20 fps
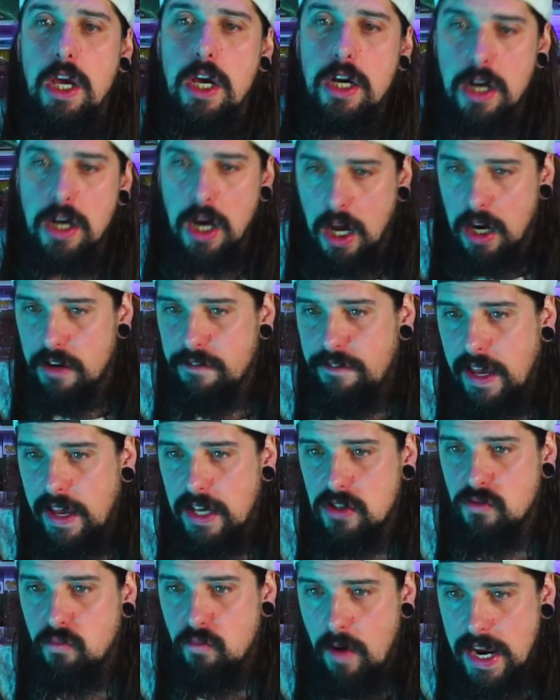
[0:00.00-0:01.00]

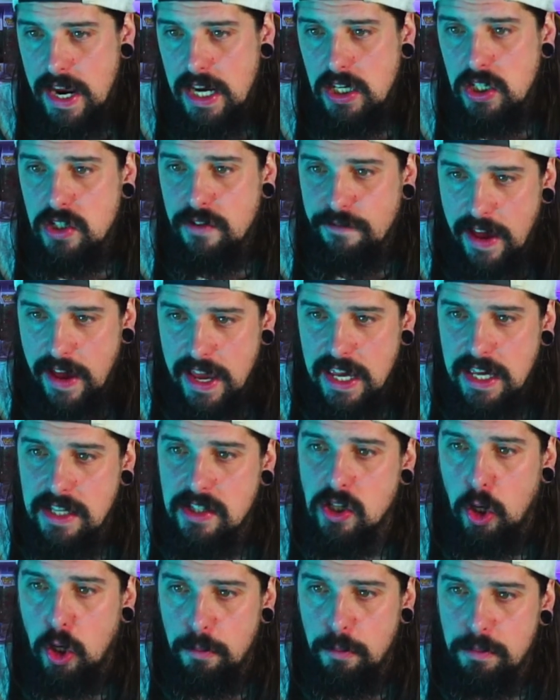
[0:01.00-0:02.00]
Carnifex range phase
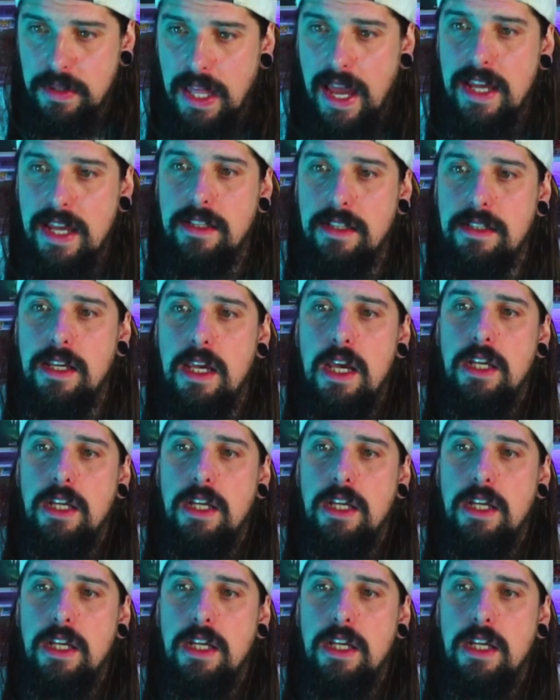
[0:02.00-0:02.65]
update.